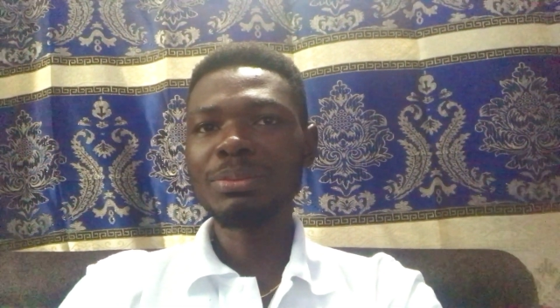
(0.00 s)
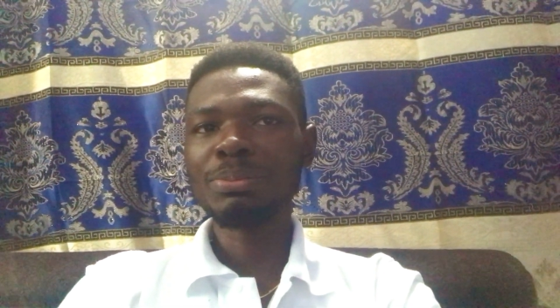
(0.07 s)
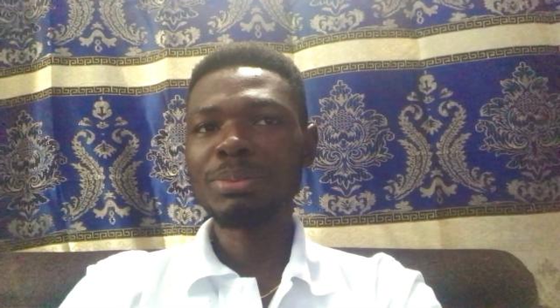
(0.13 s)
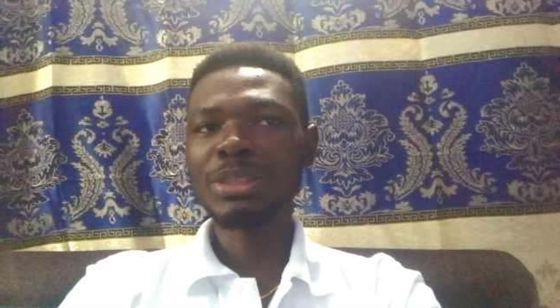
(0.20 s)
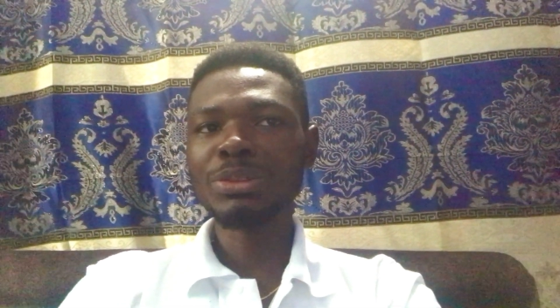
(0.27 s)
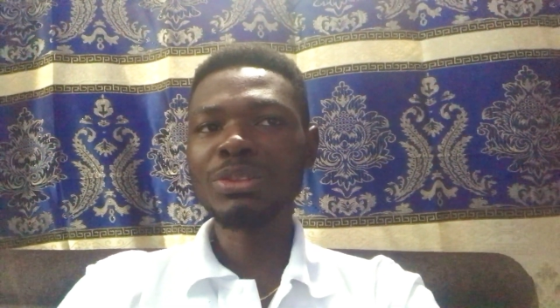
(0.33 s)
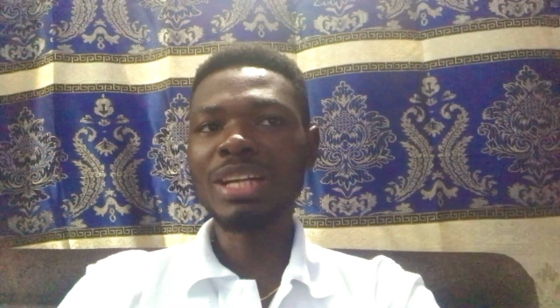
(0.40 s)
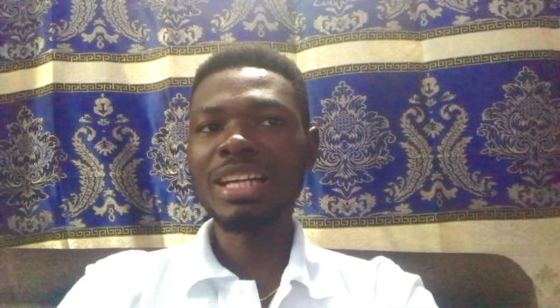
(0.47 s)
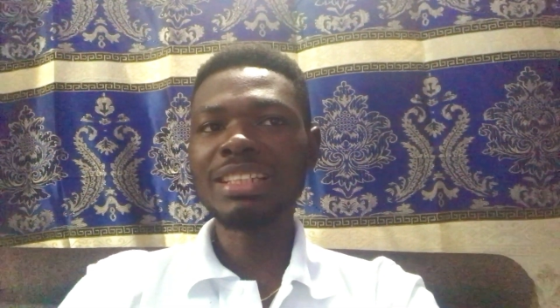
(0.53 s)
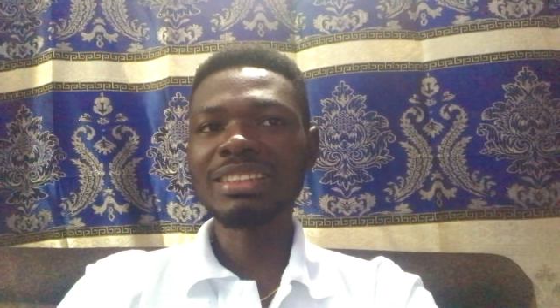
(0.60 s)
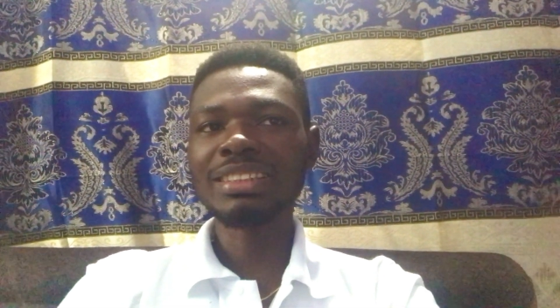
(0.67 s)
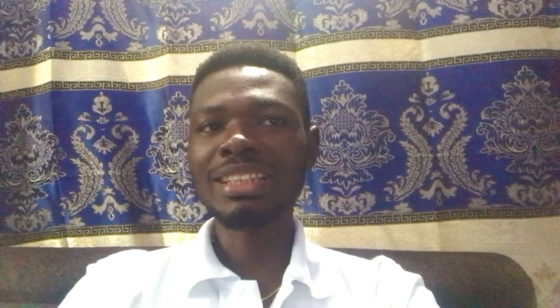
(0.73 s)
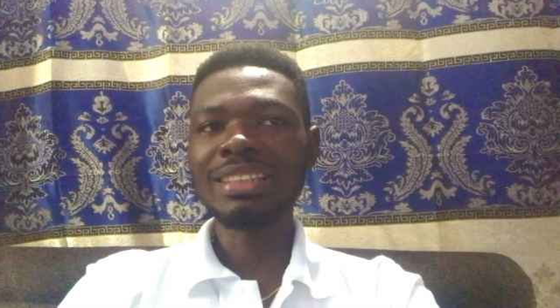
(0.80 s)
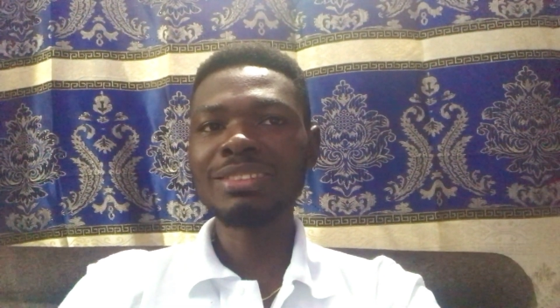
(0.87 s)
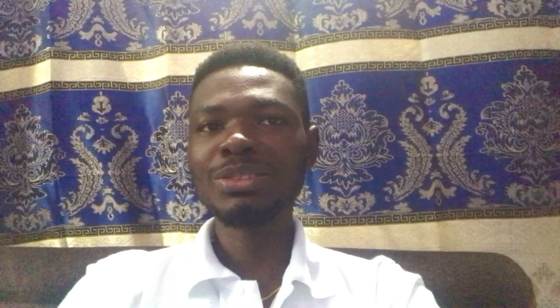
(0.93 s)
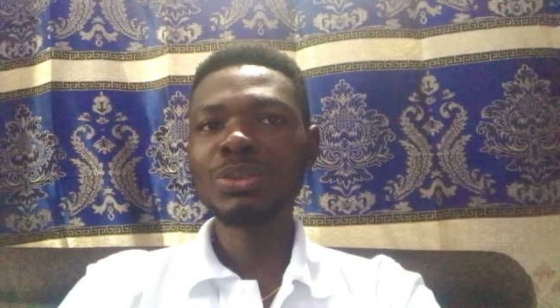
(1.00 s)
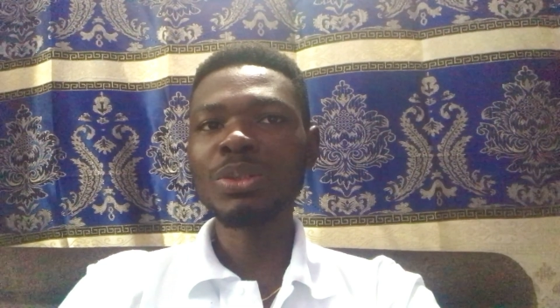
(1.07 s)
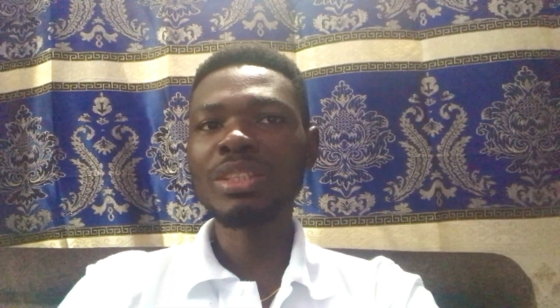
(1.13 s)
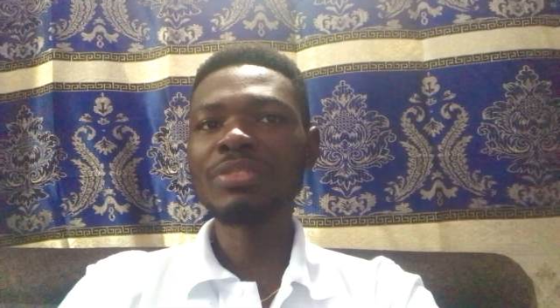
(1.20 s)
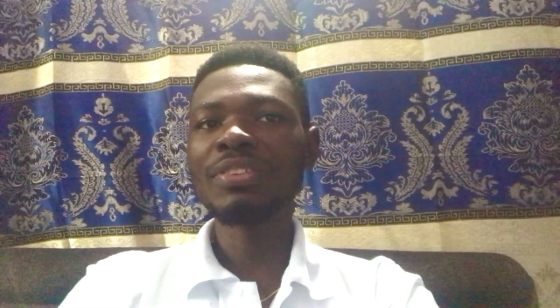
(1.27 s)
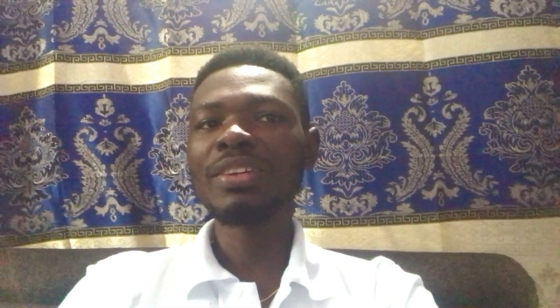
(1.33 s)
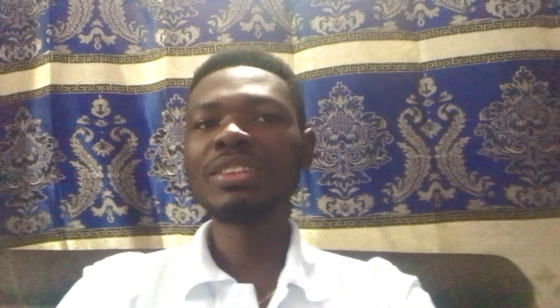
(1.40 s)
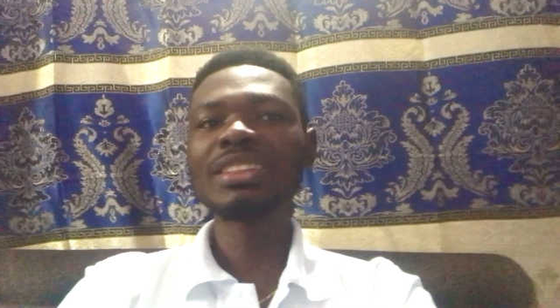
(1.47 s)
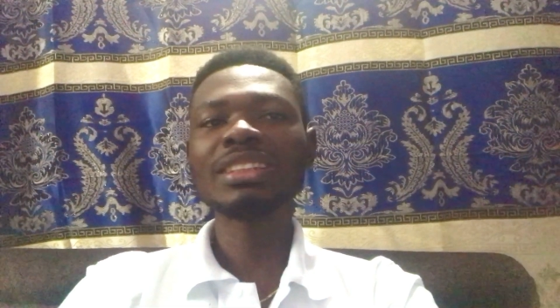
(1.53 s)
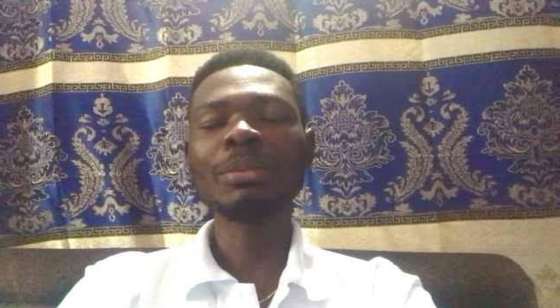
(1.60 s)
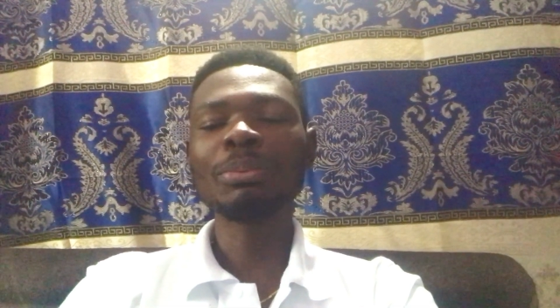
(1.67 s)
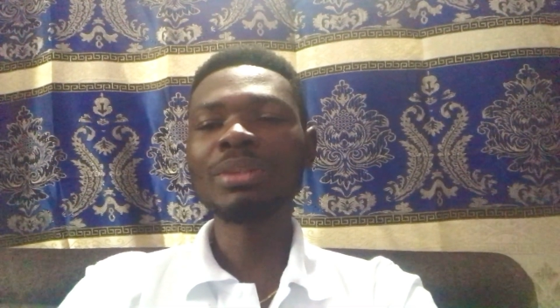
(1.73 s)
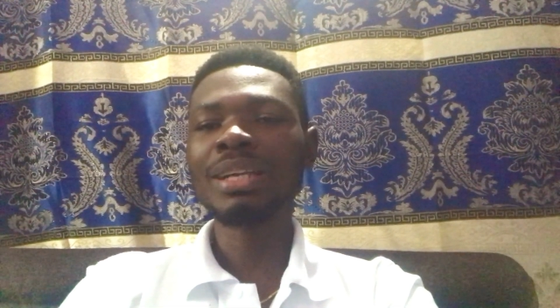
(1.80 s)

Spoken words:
Please do you understand? So it's very simple.